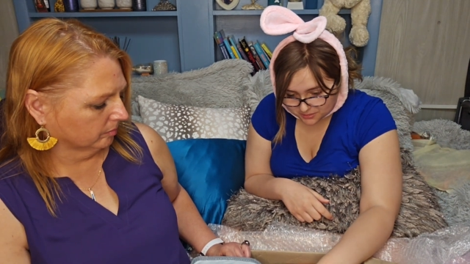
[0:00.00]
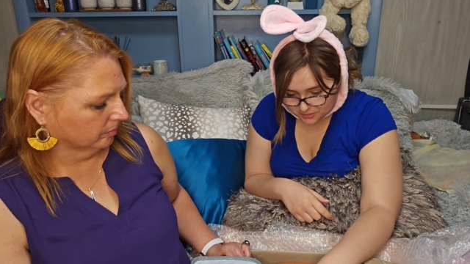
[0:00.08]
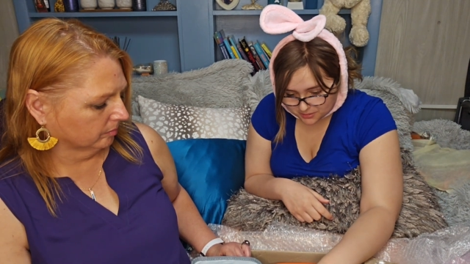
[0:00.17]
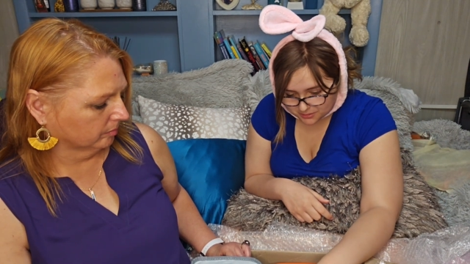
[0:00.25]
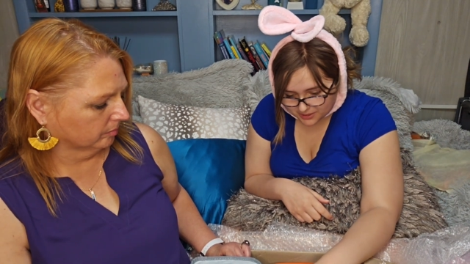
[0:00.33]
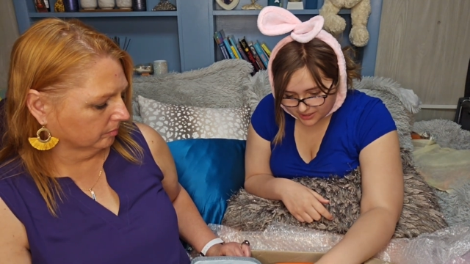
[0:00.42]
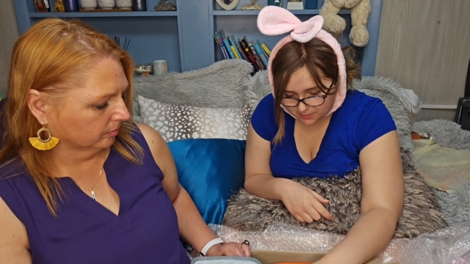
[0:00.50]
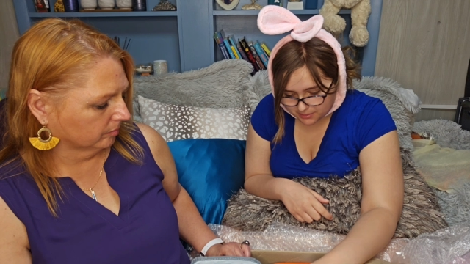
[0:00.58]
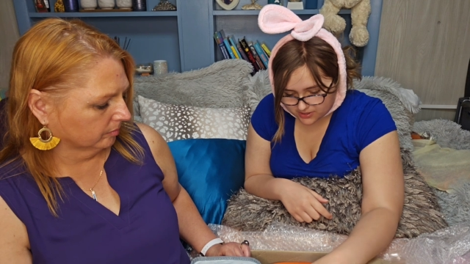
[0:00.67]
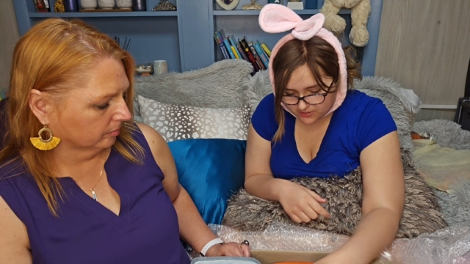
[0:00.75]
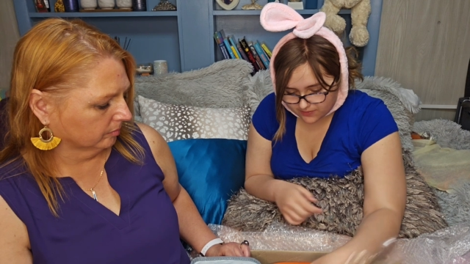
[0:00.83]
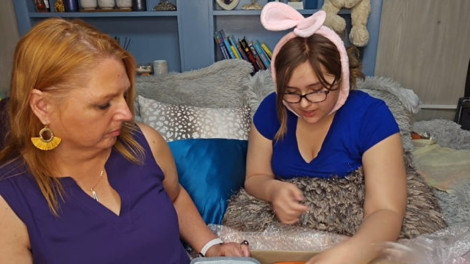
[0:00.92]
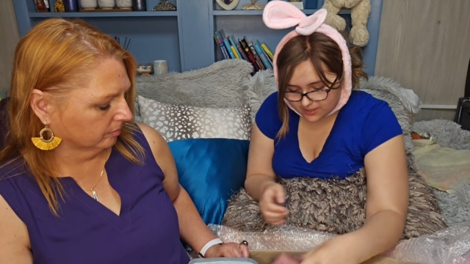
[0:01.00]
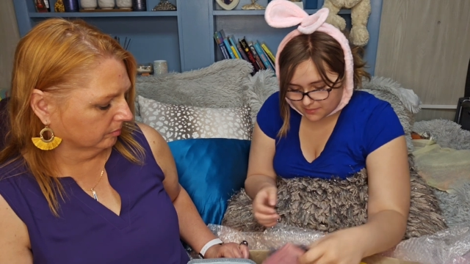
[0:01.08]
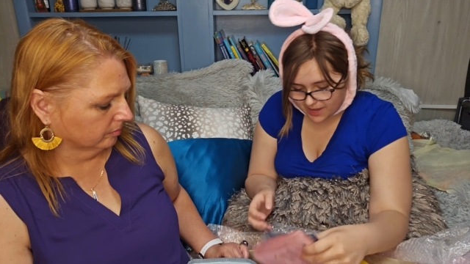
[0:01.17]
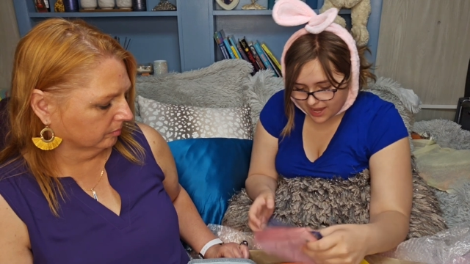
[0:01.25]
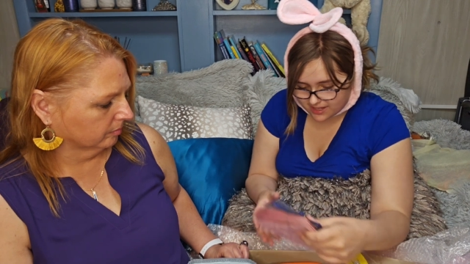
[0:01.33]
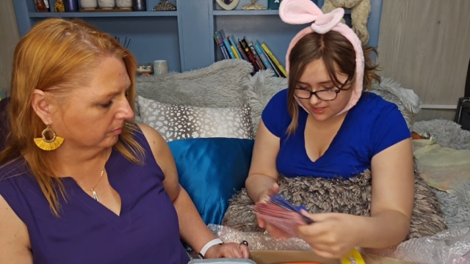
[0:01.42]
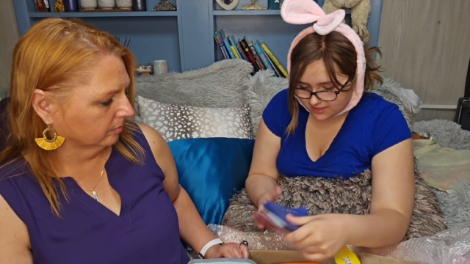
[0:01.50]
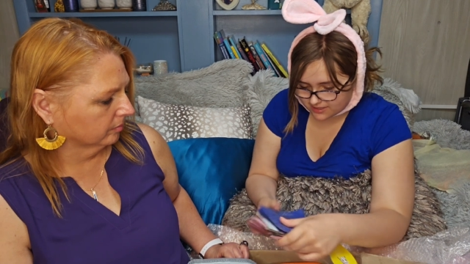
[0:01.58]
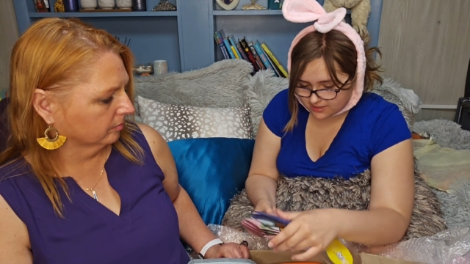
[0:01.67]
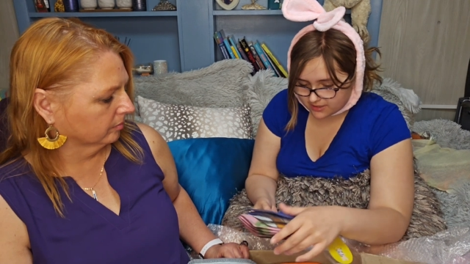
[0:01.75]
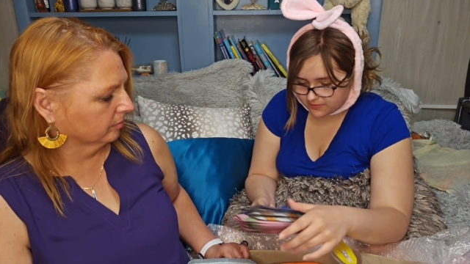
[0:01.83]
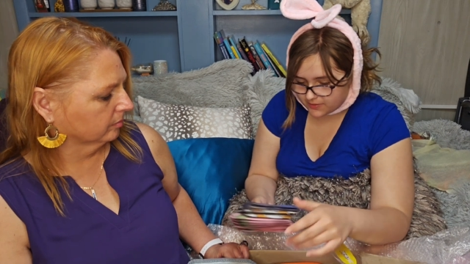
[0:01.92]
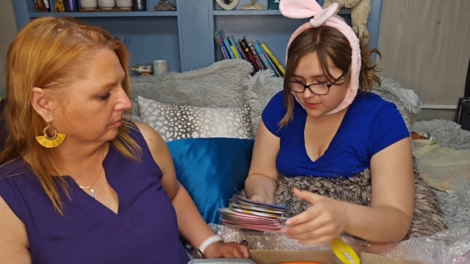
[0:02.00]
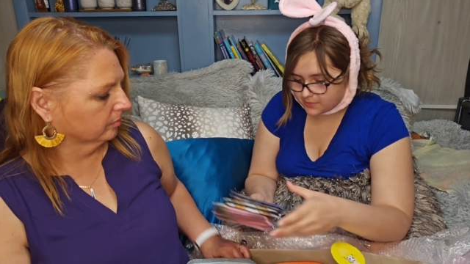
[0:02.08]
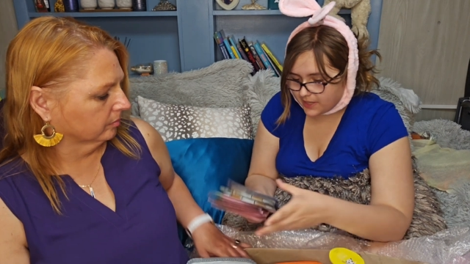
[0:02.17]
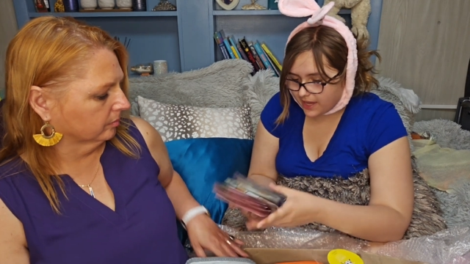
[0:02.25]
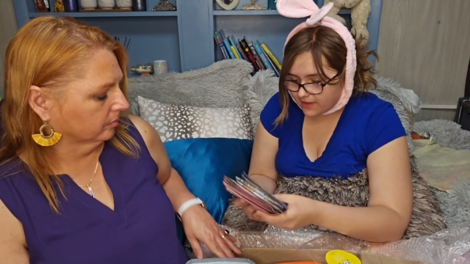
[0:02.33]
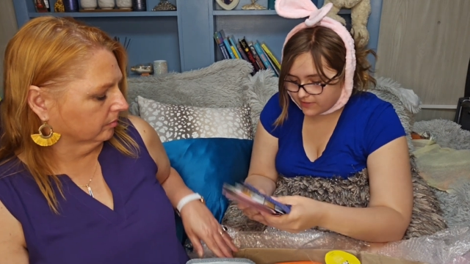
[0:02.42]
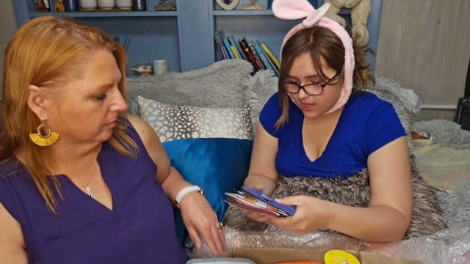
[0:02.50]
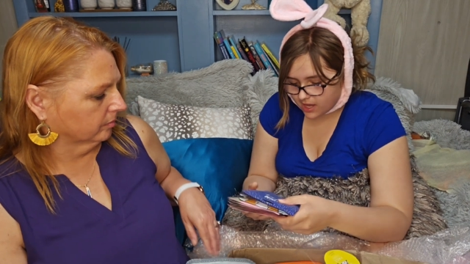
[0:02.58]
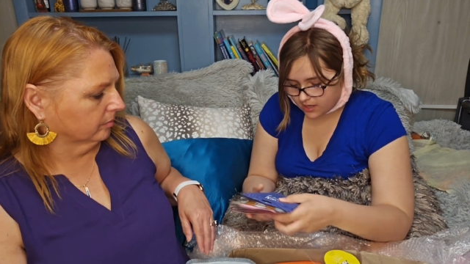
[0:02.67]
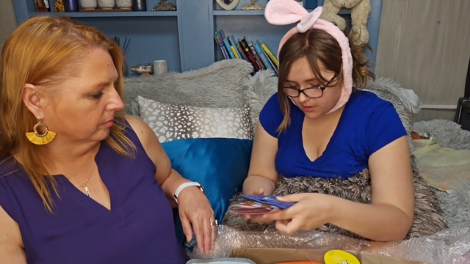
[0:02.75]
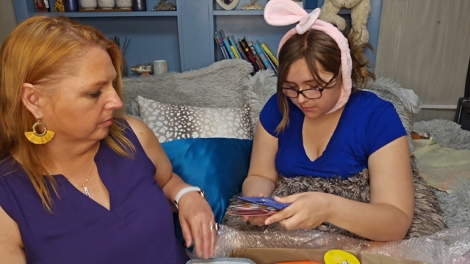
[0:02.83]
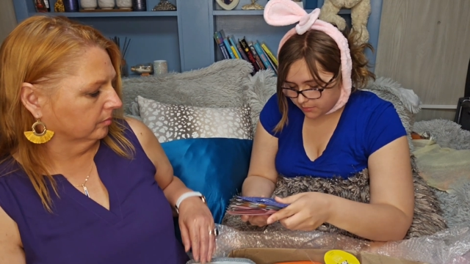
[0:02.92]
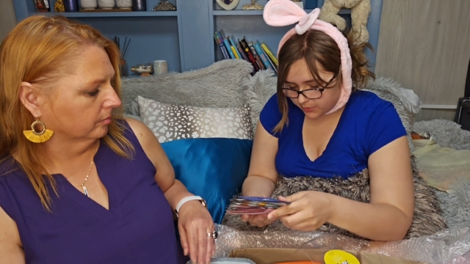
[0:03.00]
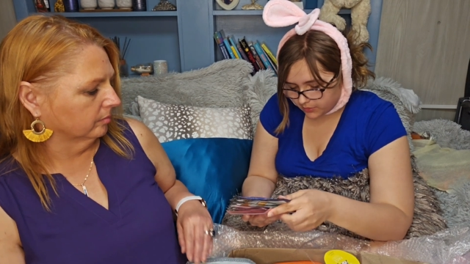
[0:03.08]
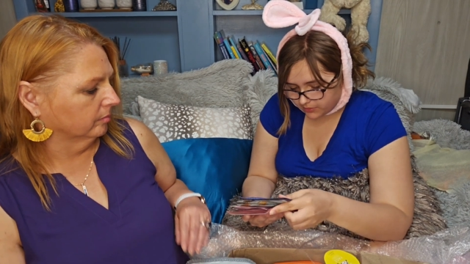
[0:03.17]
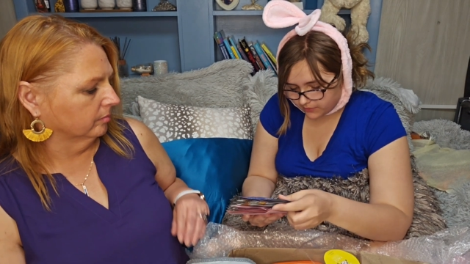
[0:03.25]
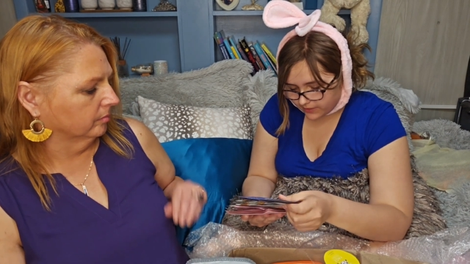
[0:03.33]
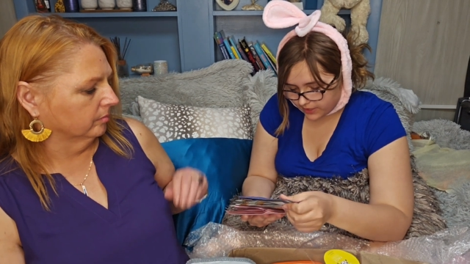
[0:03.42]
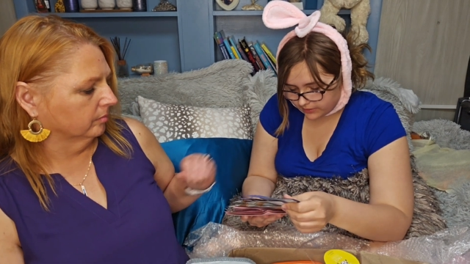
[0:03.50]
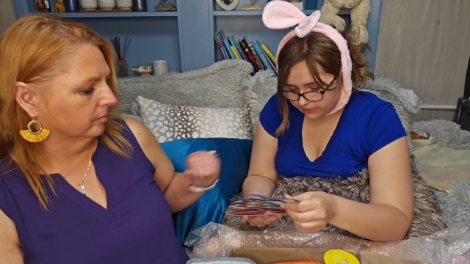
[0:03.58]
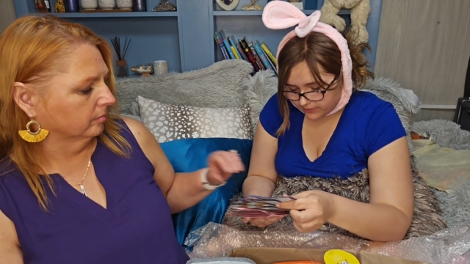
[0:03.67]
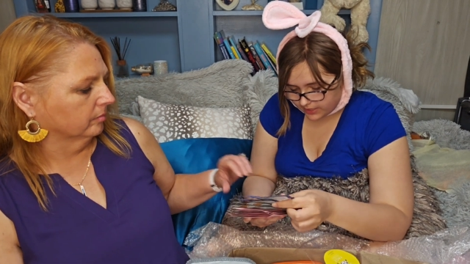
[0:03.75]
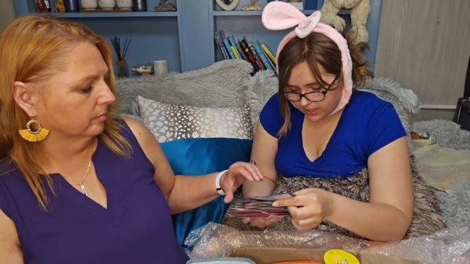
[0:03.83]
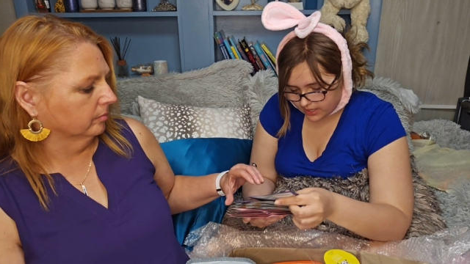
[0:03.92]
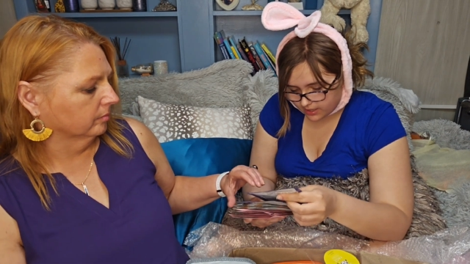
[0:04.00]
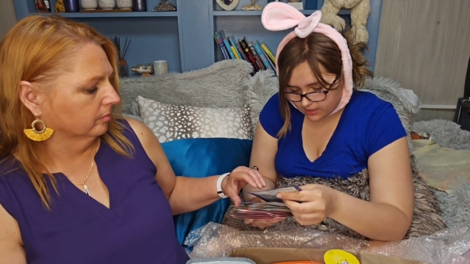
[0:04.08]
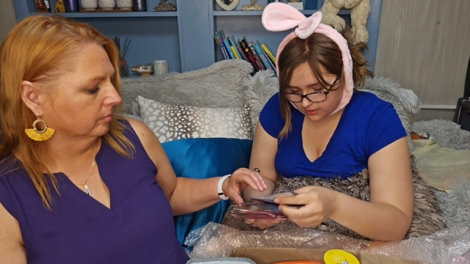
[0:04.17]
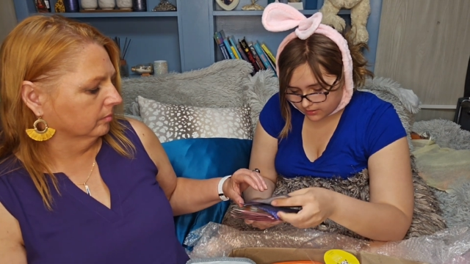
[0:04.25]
Speaker 1: Ooh, we got a bunch of face masks. So first we have Moon Velvet.